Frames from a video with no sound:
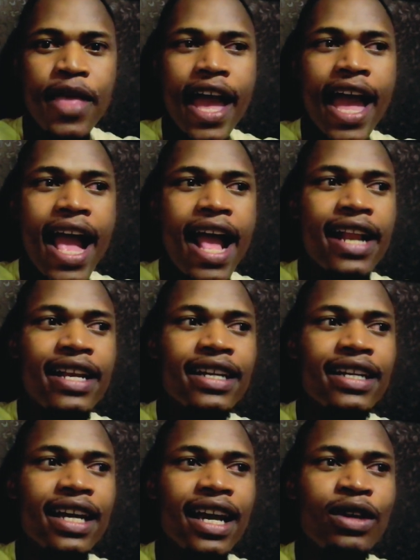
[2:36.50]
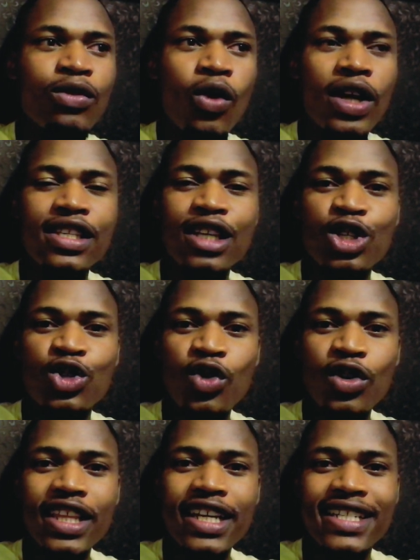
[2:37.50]
And once I
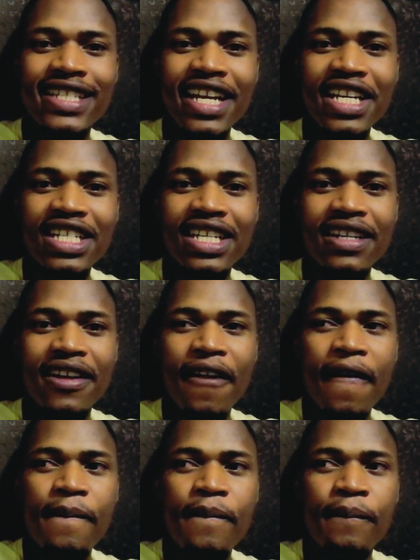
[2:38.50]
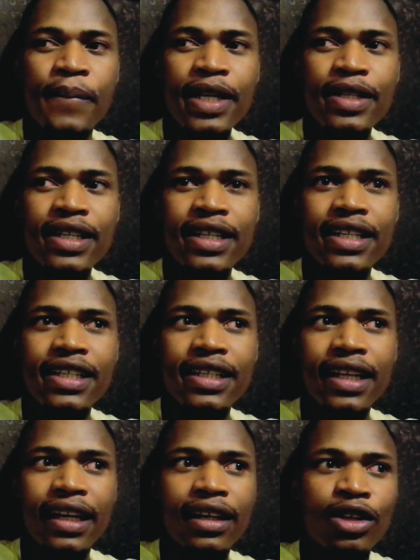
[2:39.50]
draw that attention, basically
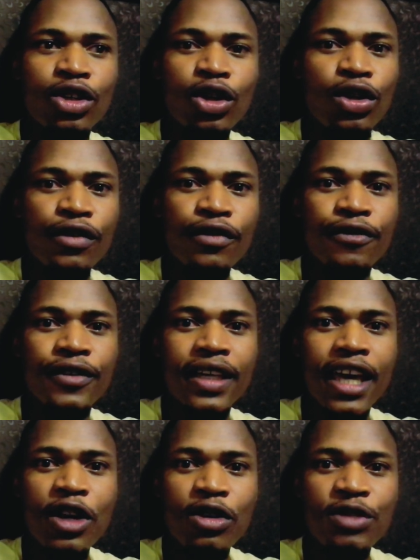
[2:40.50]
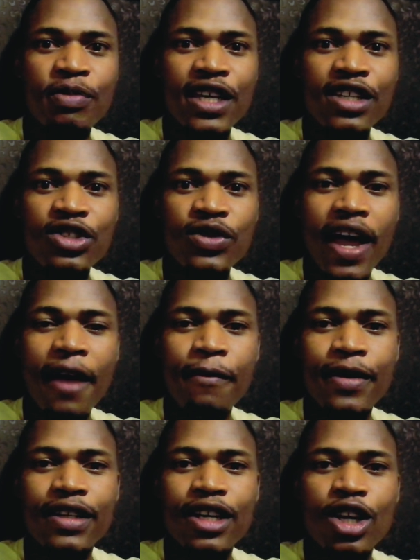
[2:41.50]
like a lot of chaos begins to
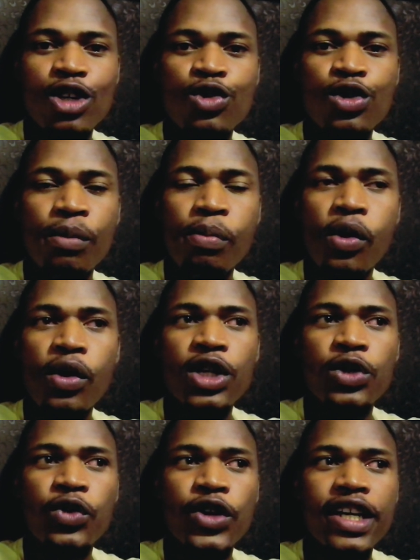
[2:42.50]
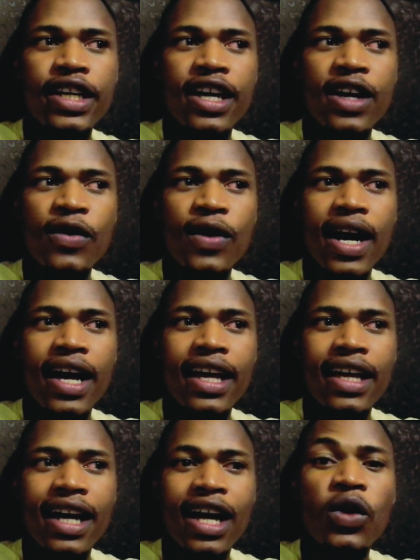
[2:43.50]
happen, to the point where now
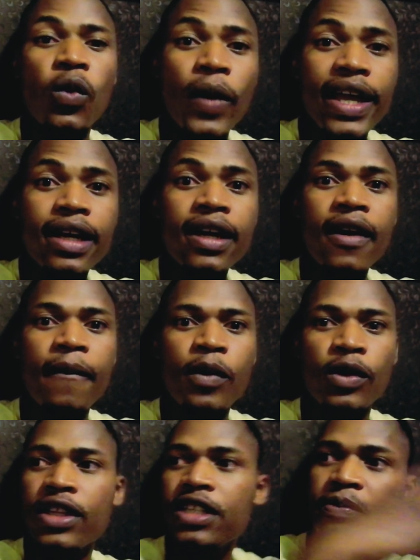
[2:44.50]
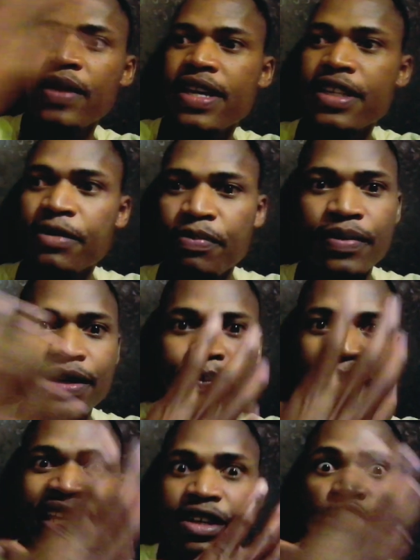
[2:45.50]
I wake up, or these beings
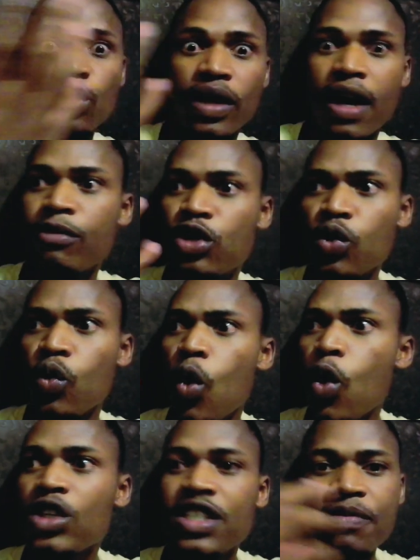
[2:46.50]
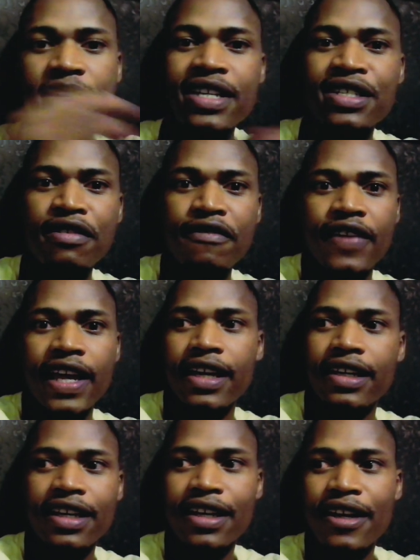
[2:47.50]
begin to come towards me as if
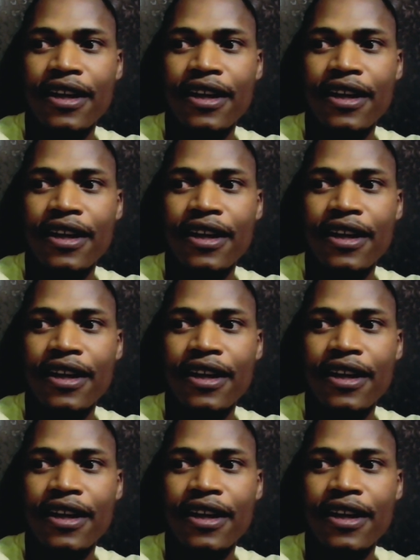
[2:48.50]
like